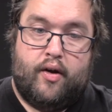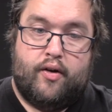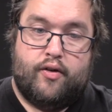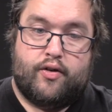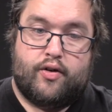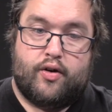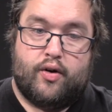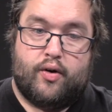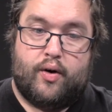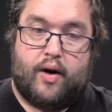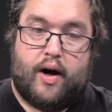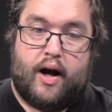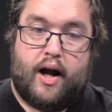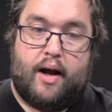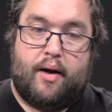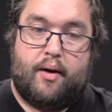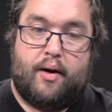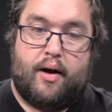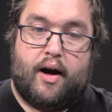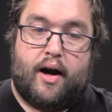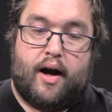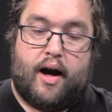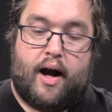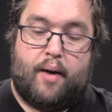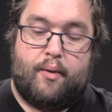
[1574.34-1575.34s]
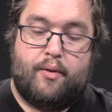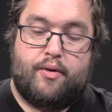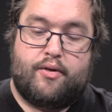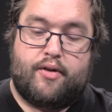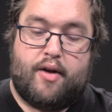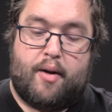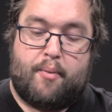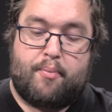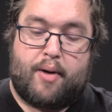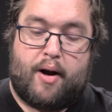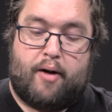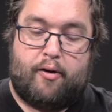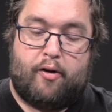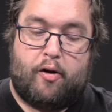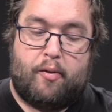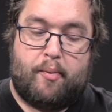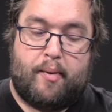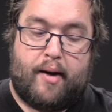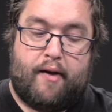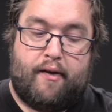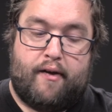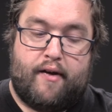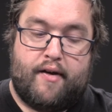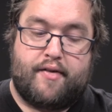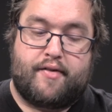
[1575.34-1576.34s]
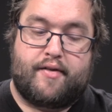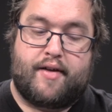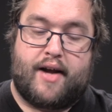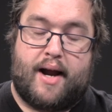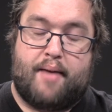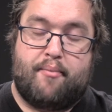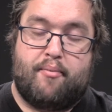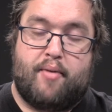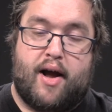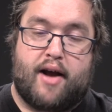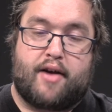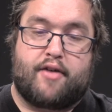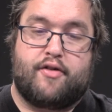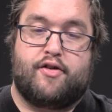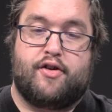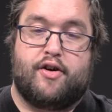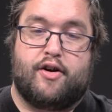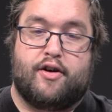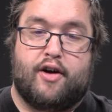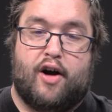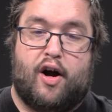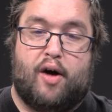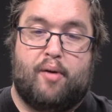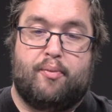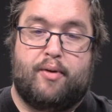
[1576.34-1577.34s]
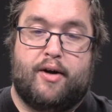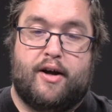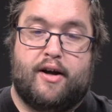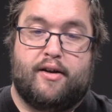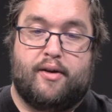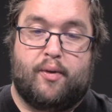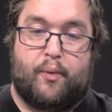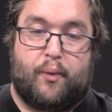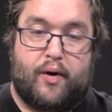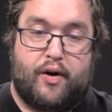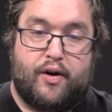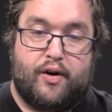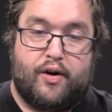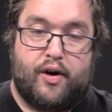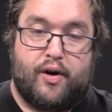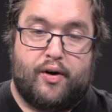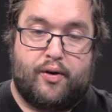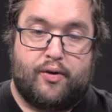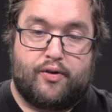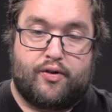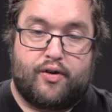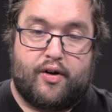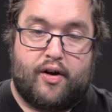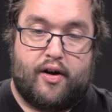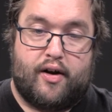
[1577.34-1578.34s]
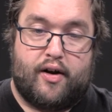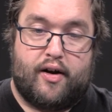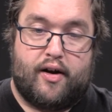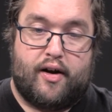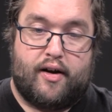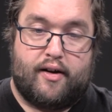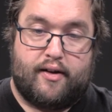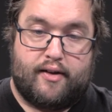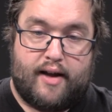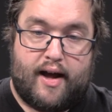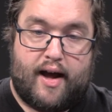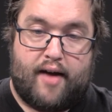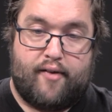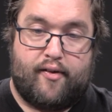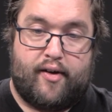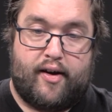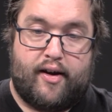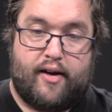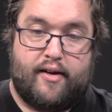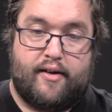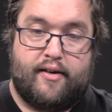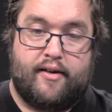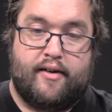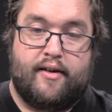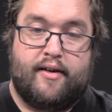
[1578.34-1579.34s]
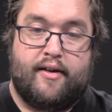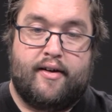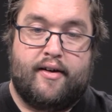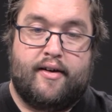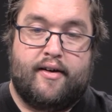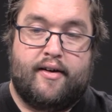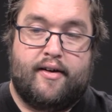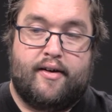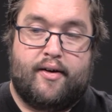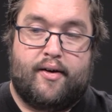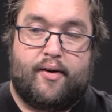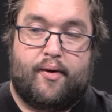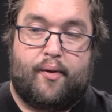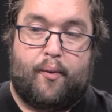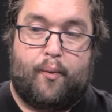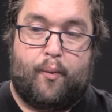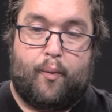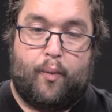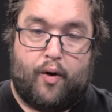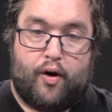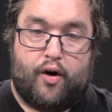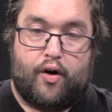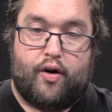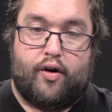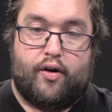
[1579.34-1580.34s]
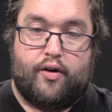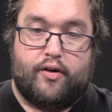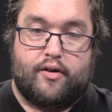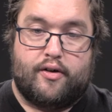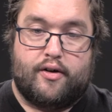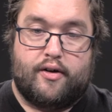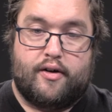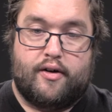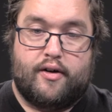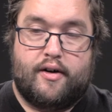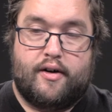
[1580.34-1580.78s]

So I would say probably by this time next year I'll be in the Windows 11 world,